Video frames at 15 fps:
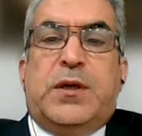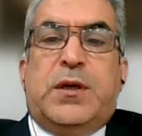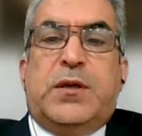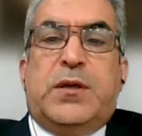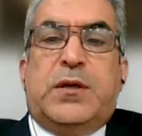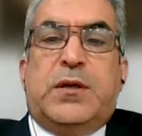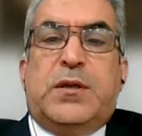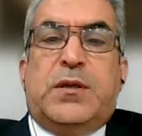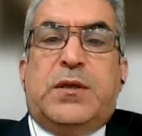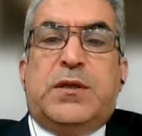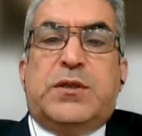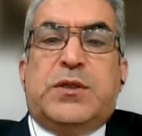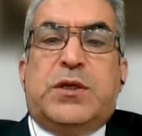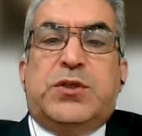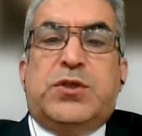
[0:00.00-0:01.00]
either in the
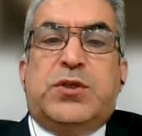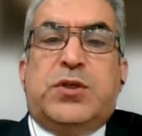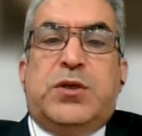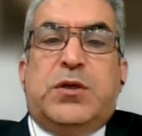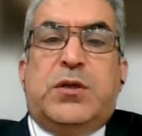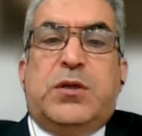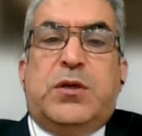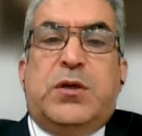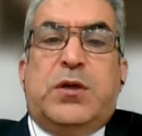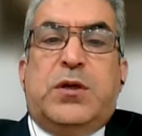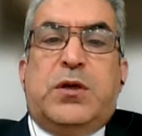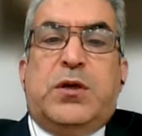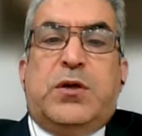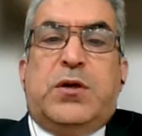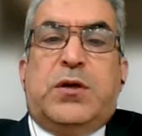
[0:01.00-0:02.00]
sagittal
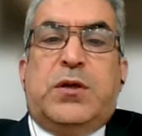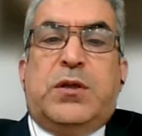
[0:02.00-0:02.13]
or